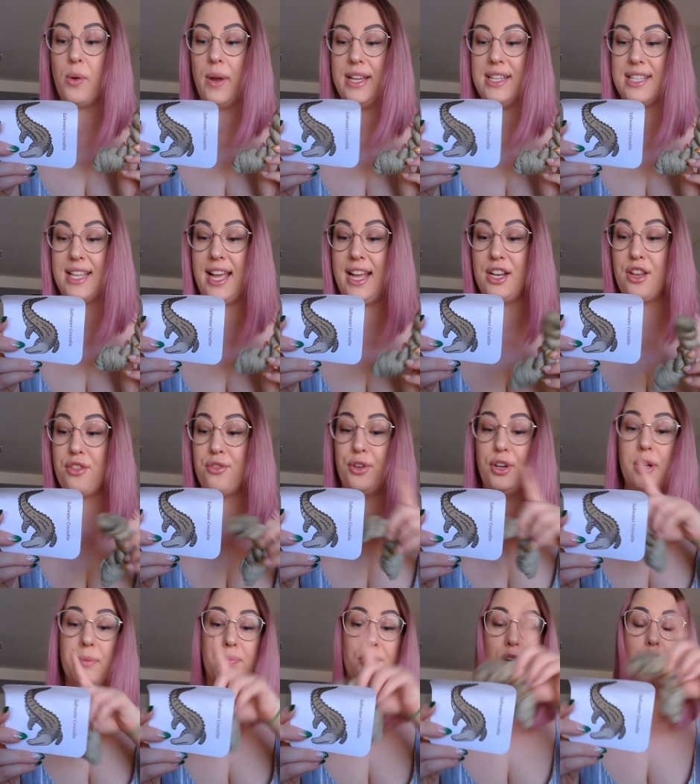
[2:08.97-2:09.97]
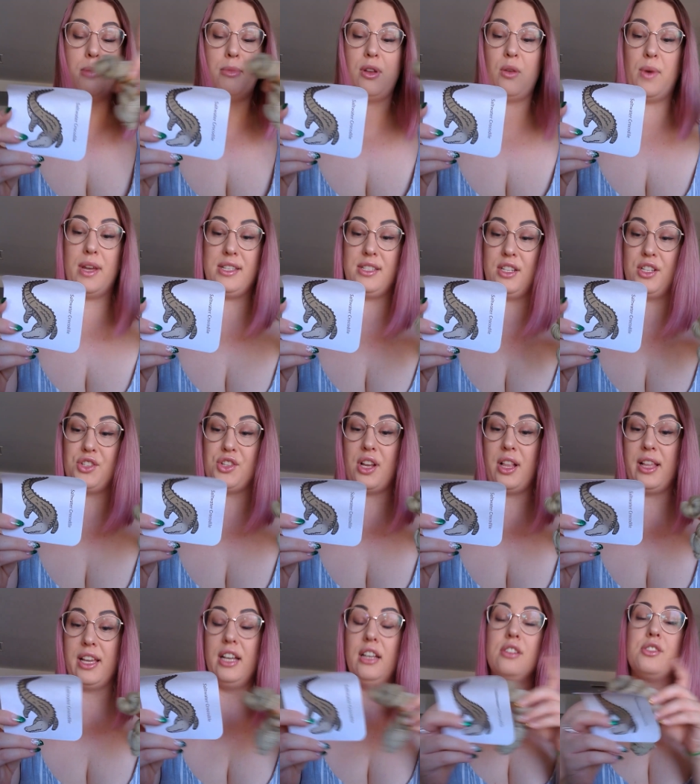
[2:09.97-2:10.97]
Queensland through to Broome in Western
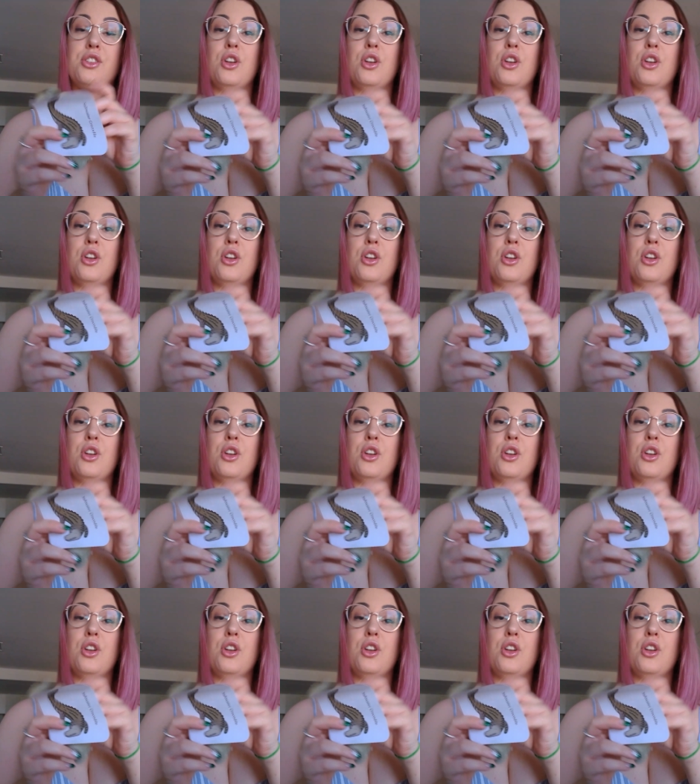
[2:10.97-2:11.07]
Australia,